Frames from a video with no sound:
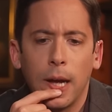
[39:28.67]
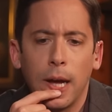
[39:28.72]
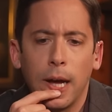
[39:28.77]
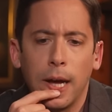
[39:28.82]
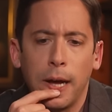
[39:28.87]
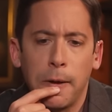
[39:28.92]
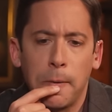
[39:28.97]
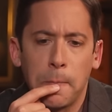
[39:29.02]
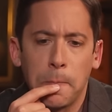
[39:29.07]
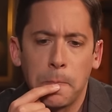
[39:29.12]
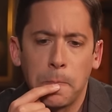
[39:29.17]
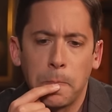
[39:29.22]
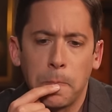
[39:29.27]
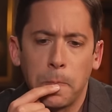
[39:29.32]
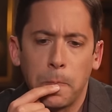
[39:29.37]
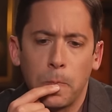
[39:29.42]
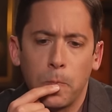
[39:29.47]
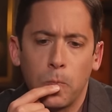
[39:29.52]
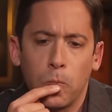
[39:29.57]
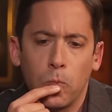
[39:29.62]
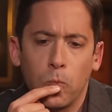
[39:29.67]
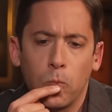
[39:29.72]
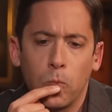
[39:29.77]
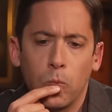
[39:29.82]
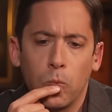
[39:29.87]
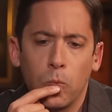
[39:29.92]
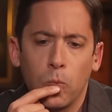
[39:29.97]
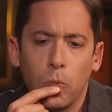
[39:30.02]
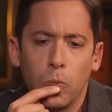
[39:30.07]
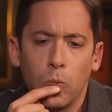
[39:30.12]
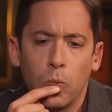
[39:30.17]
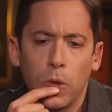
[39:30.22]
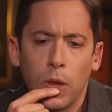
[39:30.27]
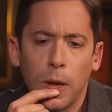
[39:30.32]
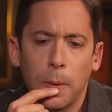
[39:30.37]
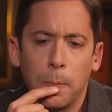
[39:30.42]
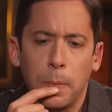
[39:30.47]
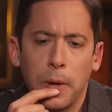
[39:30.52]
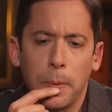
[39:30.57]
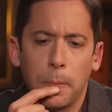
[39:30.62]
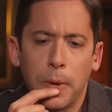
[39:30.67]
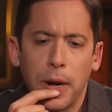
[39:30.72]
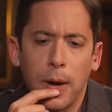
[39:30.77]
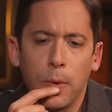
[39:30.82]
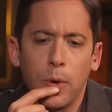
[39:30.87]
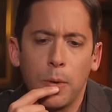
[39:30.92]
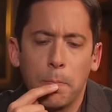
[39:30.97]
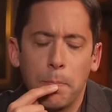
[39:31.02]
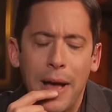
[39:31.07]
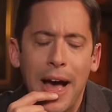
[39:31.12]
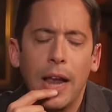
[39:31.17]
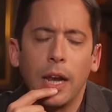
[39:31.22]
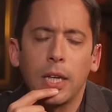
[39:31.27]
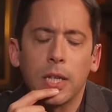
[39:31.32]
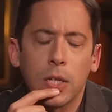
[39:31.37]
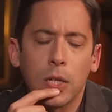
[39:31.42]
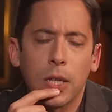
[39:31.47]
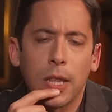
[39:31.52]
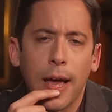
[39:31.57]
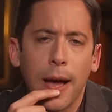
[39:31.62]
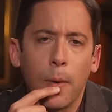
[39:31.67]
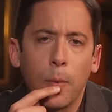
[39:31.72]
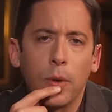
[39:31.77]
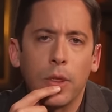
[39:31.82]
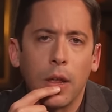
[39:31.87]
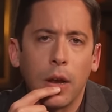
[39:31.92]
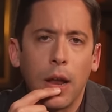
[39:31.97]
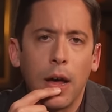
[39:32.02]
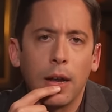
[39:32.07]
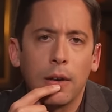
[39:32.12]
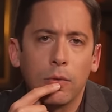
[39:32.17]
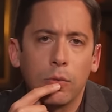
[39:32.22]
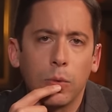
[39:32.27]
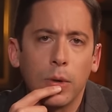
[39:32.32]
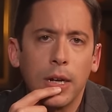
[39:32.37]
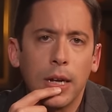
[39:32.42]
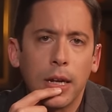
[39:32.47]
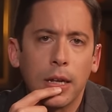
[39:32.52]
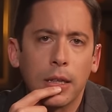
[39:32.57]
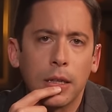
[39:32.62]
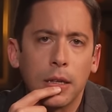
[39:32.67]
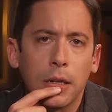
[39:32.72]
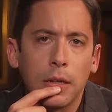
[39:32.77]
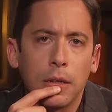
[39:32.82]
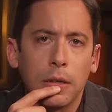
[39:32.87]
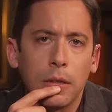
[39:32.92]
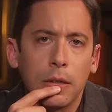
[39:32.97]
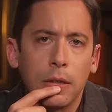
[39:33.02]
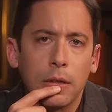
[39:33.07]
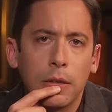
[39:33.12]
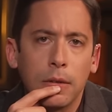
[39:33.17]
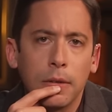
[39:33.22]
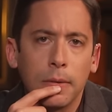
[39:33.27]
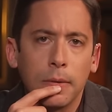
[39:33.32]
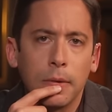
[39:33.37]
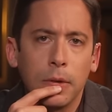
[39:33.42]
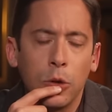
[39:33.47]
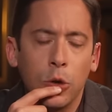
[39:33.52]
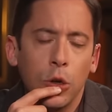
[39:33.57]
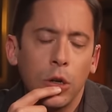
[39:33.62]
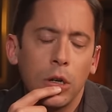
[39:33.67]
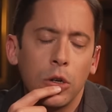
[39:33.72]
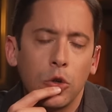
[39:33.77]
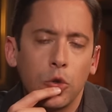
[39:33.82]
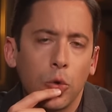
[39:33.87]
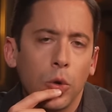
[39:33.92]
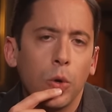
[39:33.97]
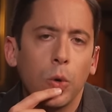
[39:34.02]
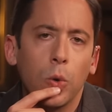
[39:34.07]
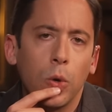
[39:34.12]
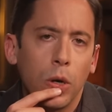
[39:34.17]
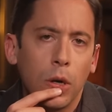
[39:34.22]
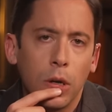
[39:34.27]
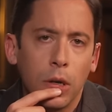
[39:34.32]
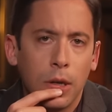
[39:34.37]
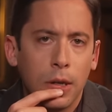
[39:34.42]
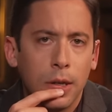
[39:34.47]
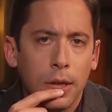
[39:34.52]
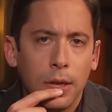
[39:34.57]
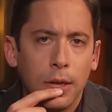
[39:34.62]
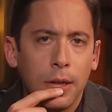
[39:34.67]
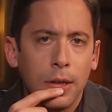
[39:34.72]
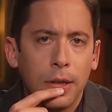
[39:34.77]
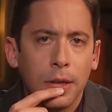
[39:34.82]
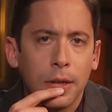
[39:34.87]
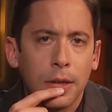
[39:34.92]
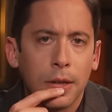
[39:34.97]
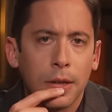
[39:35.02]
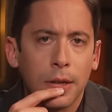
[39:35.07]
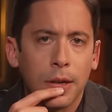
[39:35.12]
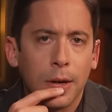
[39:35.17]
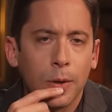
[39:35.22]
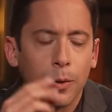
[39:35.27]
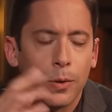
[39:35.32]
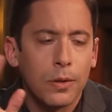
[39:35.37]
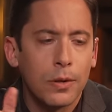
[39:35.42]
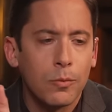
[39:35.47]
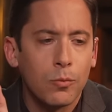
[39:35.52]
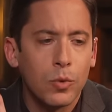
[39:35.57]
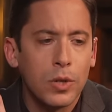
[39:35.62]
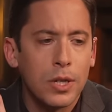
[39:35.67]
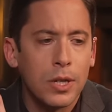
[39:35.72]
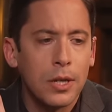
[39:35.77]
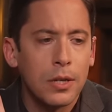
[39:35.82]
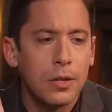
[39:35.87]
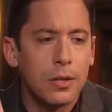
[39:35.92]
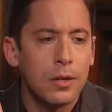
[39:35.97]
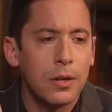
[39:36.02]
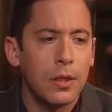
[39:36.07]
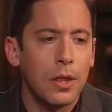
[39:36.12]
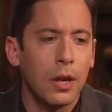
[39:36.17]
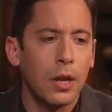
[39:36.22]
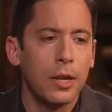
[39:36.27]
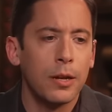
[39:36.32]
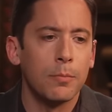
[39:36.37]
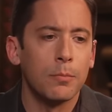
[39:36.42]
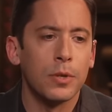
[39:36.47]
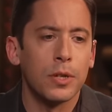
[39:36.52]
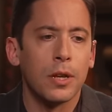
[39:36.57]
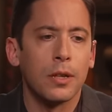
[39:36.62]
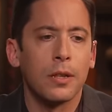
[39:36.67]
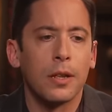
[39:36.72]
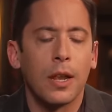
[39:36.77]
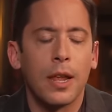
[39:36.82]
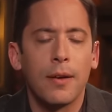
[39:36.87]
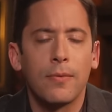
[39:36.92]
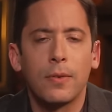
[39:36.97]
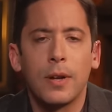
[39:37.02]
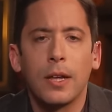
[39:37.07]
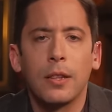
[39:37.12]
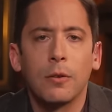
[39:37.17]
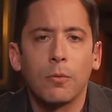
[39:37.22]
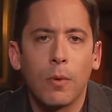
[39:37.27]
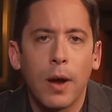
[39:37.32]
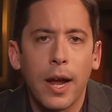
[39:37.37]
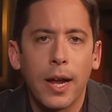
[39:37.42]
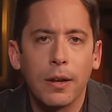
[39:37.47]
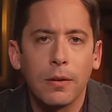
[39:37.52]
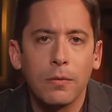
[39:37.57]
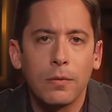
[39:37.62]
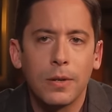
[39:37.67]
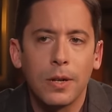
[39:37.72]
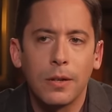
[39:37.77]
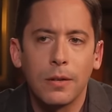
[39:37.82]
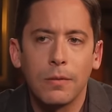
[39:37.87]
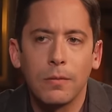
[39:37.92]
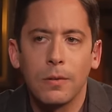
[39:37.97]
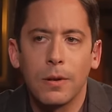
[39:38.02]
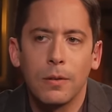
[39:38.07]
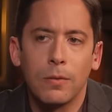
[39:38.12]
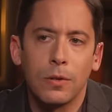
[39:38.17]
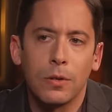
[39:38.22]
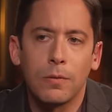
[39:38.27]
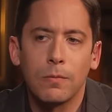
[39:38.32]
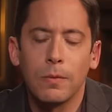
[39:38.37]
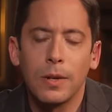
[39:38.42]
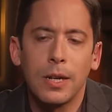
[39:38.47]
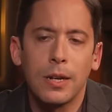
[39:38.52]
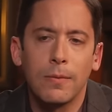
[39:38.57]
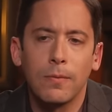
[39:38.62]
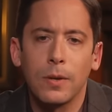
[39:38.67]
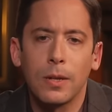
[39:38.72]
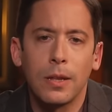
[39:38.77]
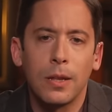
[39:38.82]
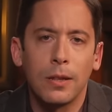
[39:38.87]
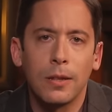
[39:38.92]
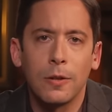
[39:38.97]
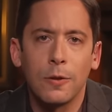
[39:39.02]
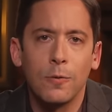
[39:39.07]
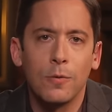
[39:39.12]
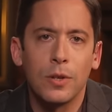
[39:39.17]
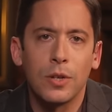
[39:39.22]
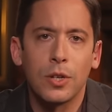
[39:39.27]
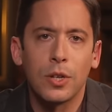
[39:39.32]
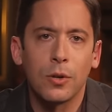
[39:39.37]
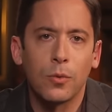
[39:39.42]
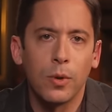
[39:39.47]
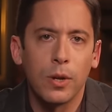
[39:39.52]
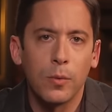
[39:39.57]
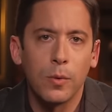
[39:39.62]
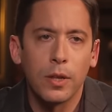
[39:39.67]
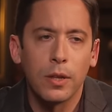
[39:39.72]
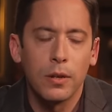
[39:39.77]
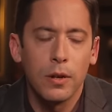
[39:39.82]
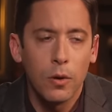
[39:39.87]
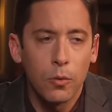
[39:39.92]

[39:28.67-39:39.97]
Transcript: Um, but but I would ballast that with a lot of reading that is good and true. Now, resist the libs on the left and the right who tell you, no, just read everything that you disagree with.